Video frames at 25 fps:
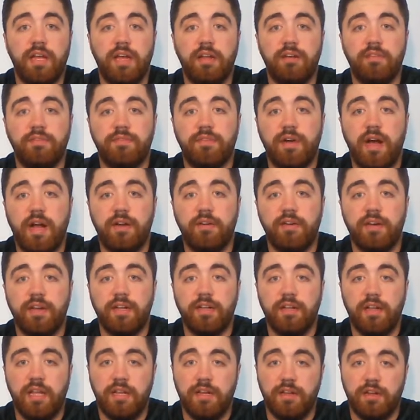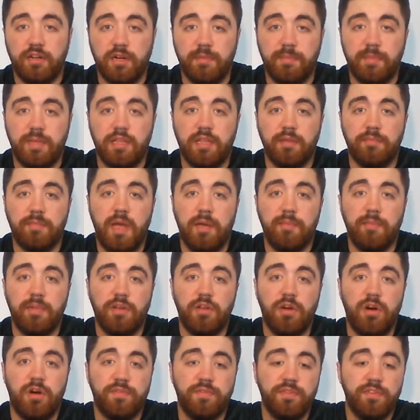and firing, and they're going to beat the Miami
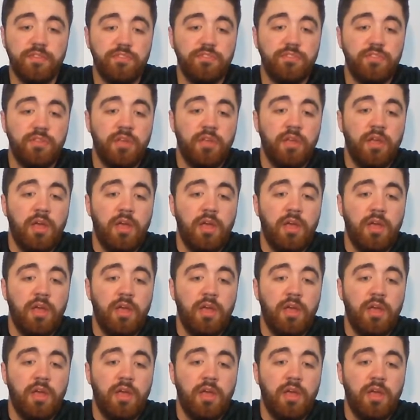Dolphins.